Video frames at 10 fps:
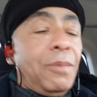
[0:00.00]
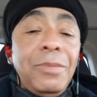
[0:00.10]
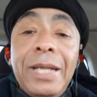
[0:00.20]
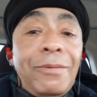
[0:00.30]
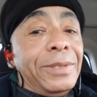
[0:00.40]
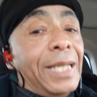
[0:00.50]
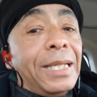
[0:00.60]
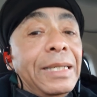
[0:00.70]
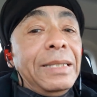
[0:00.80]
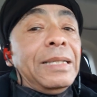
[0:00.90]
But
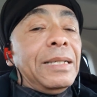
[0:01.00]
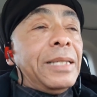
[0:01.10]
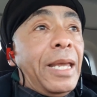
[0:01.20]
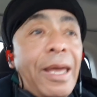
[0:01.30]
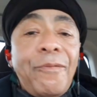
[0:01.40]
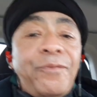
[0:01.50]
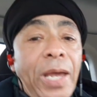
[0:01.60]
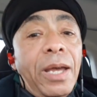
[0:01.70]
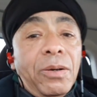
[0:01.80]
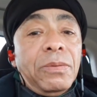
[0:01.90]
evidently, they have failed.